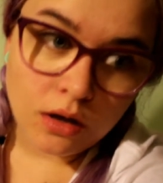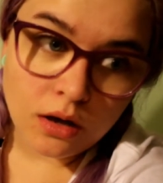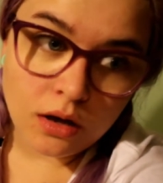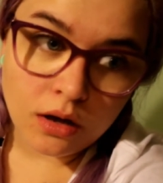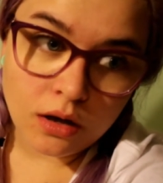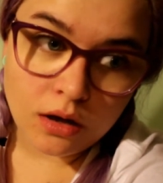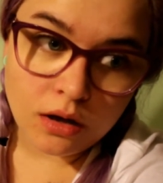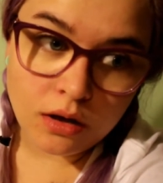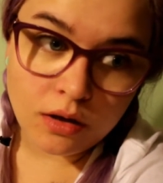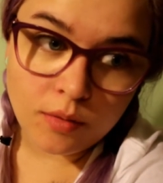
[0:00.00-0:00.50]

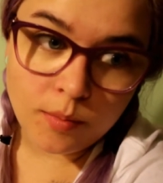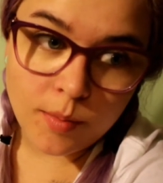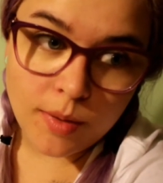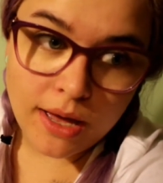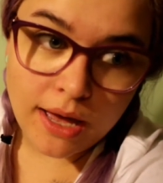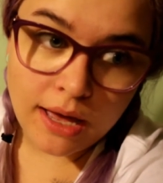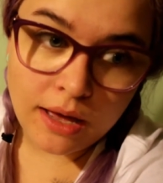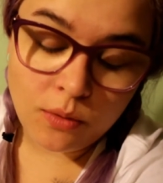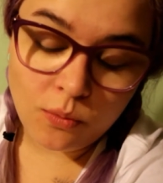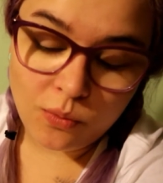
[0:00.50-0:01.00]

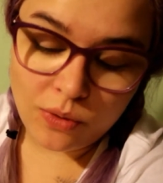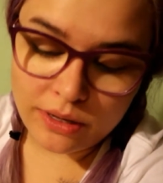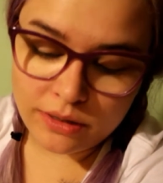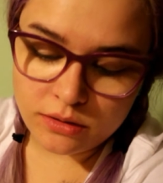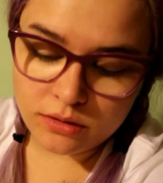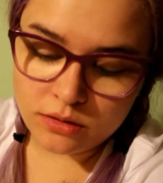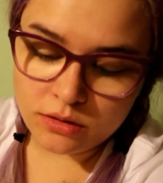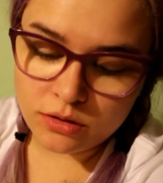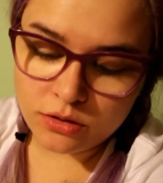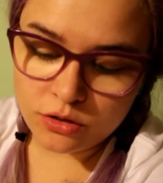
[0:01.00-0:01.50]
I
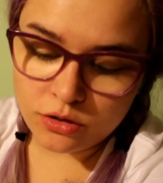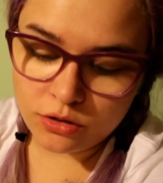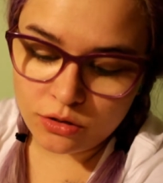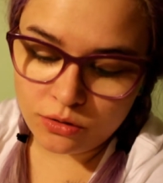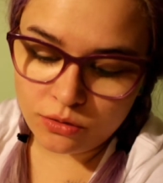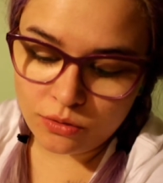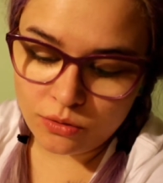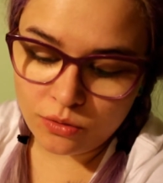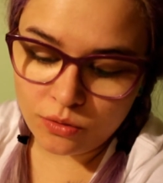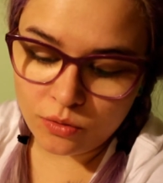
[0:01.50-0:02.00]
went
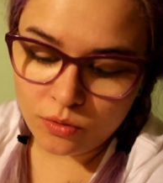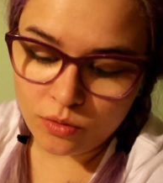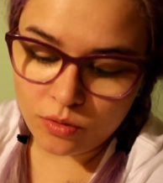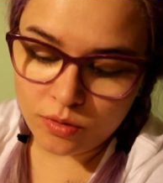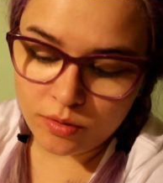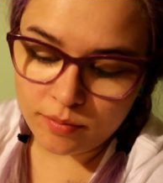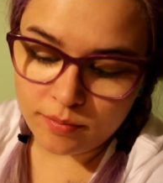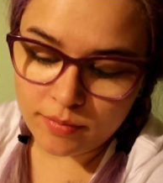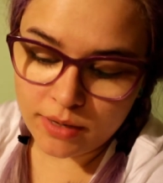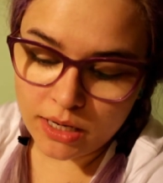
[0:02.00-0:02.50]
to
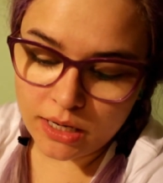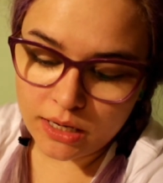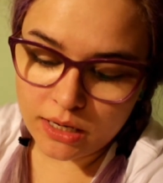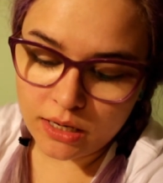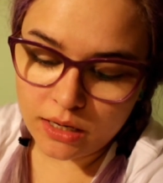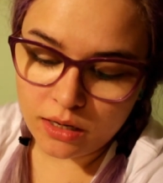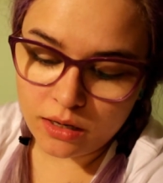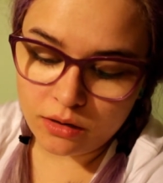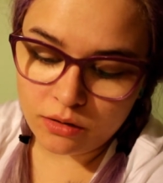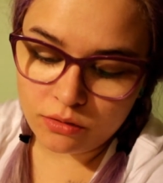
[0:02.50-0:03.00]

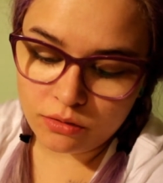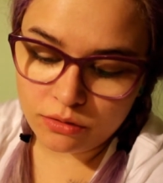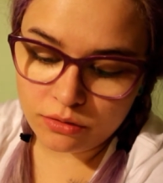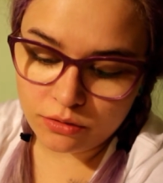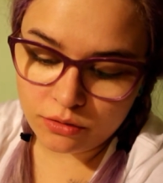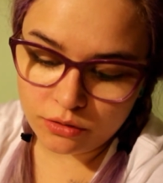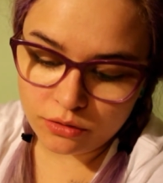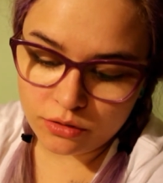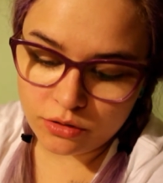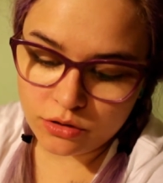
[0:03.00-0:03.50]
my
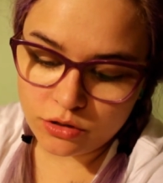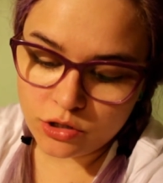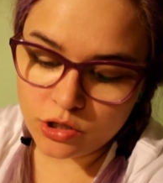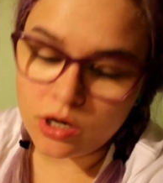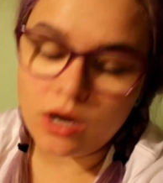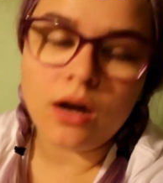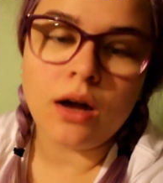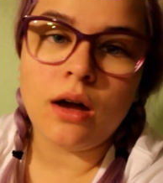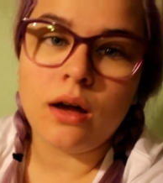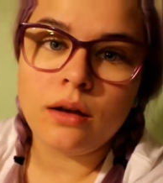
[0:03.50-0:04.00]
third
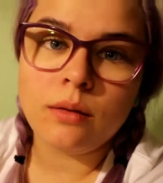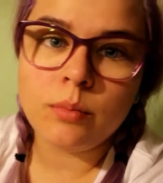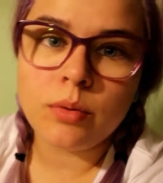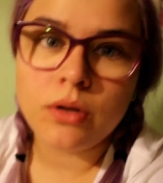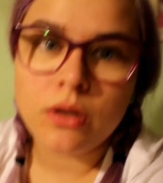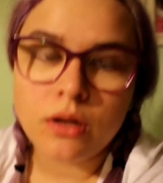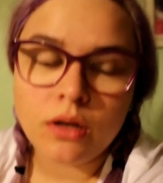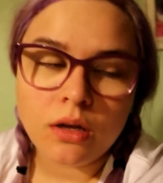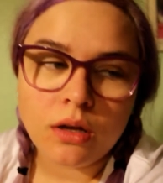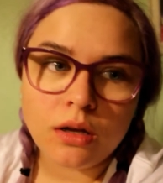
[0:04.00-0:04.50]

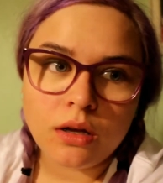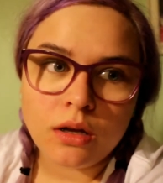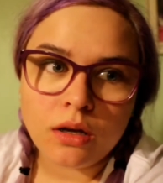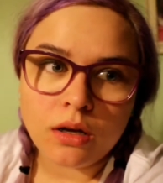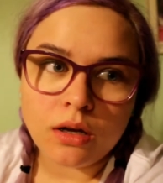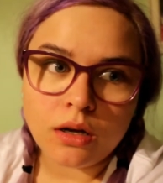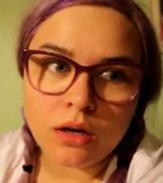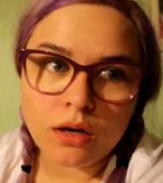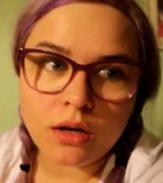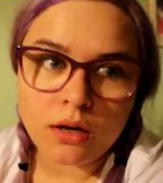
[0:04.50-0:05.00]
job
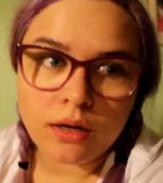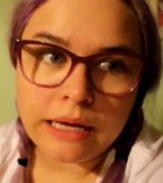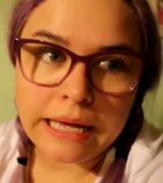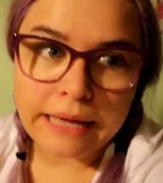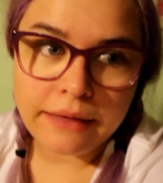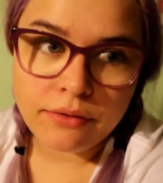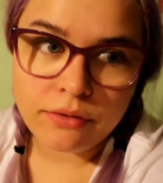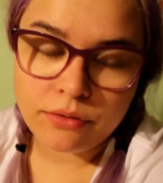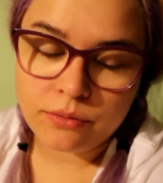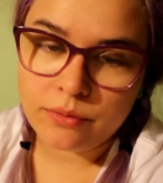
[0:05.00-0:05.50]

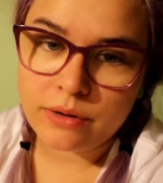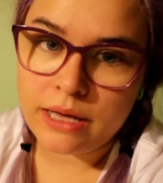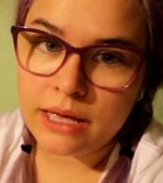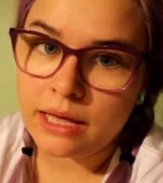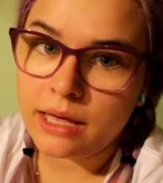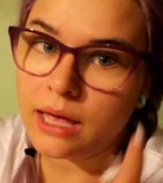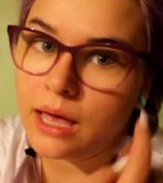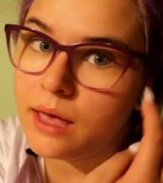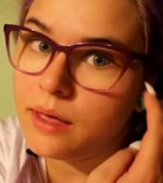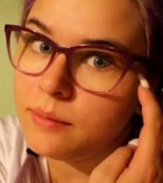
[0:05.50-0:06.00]
at 3
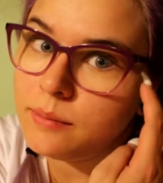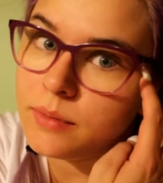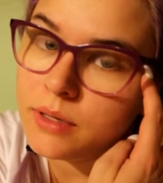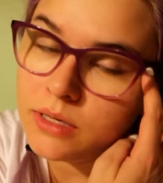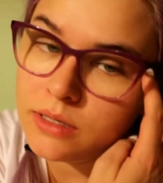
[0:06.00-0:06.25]
a.m.